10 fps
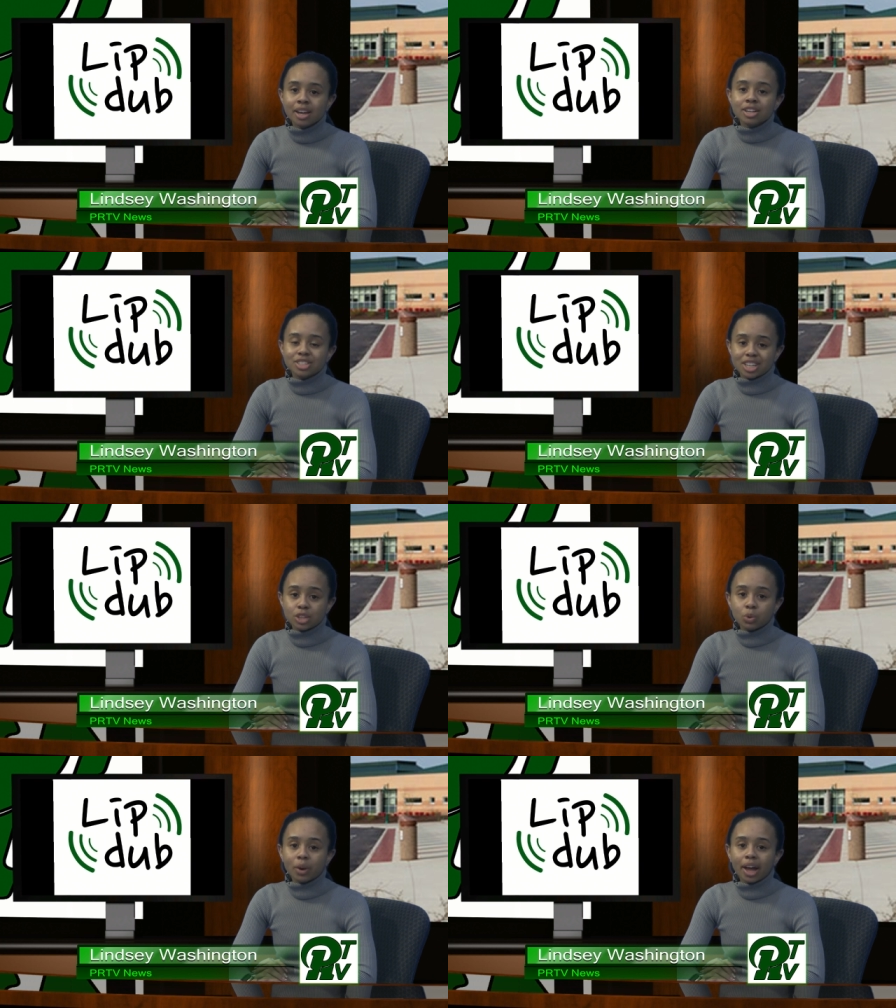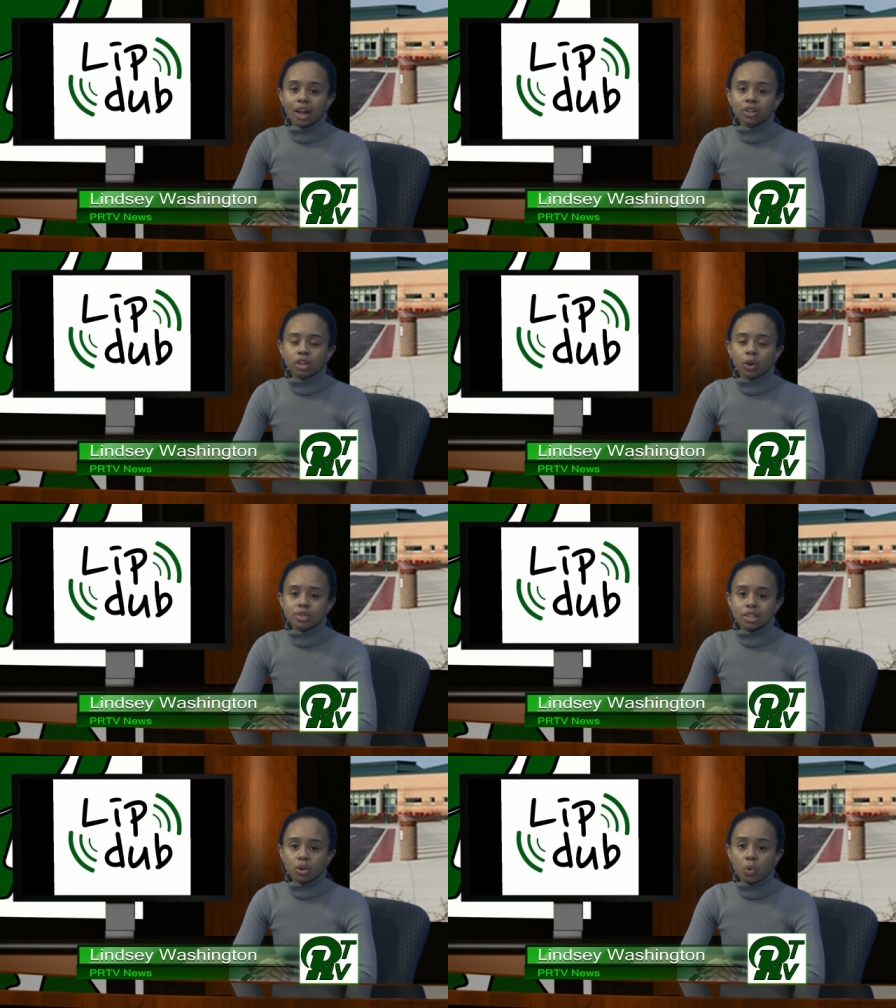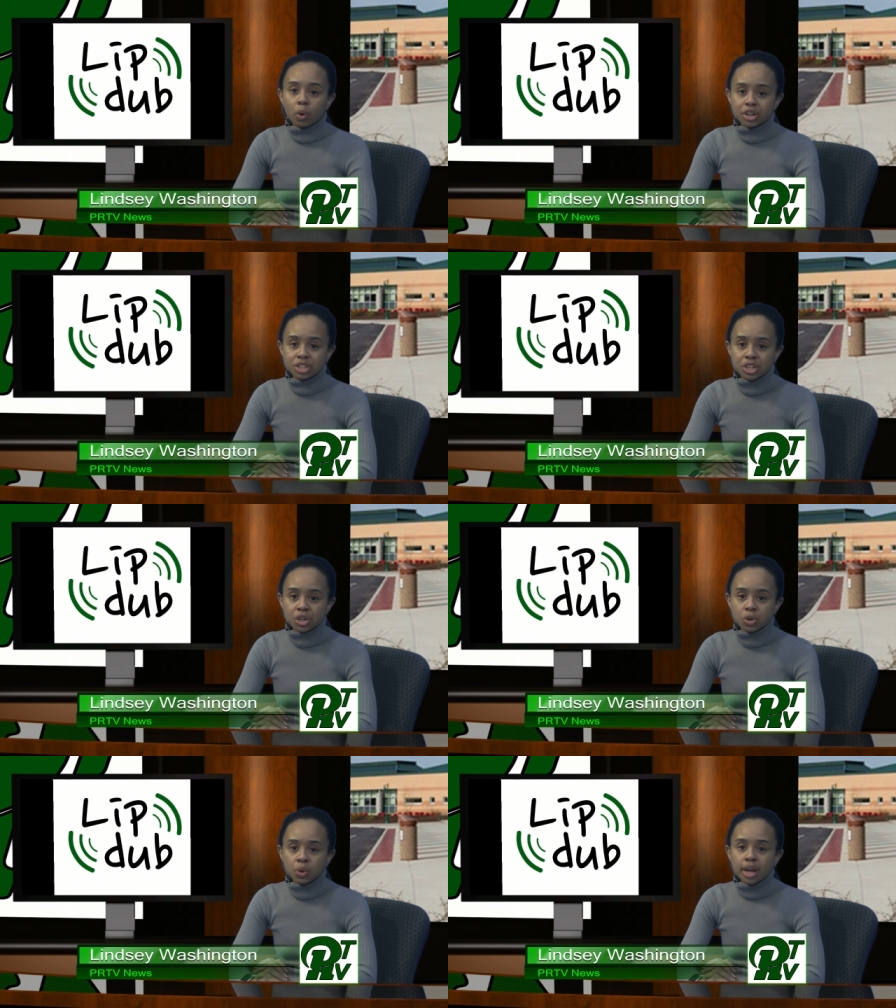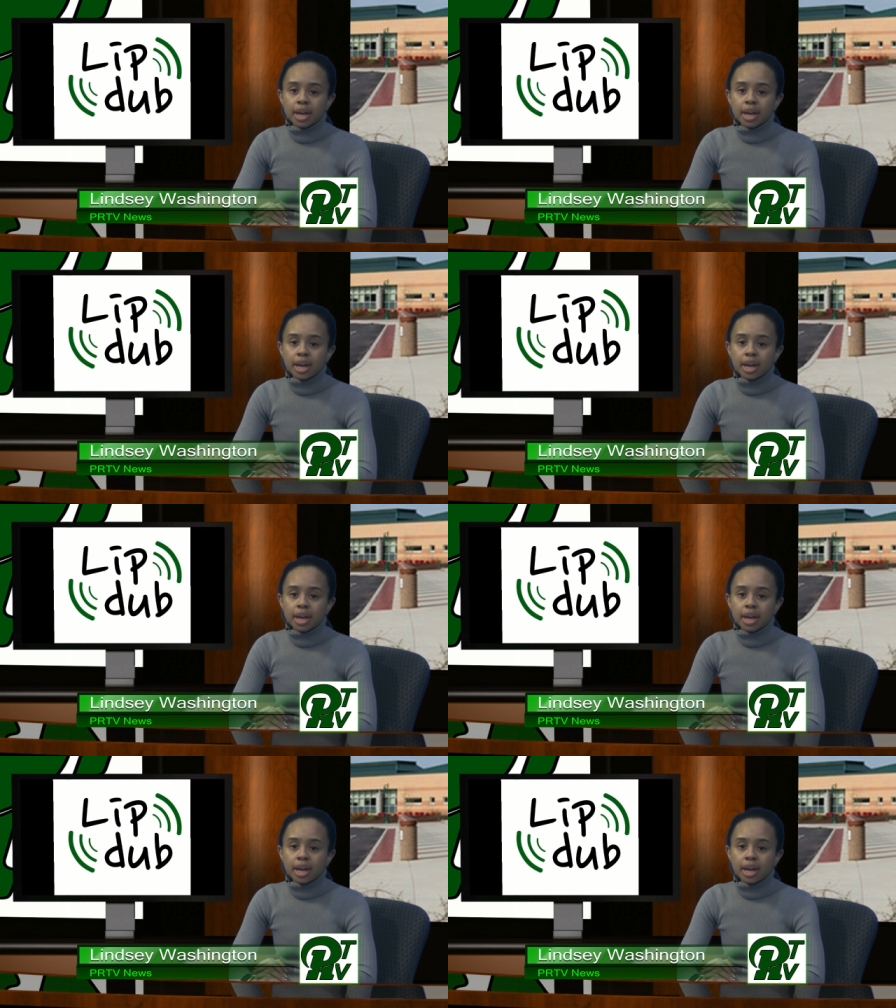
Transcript: G through L go to the horseshoe,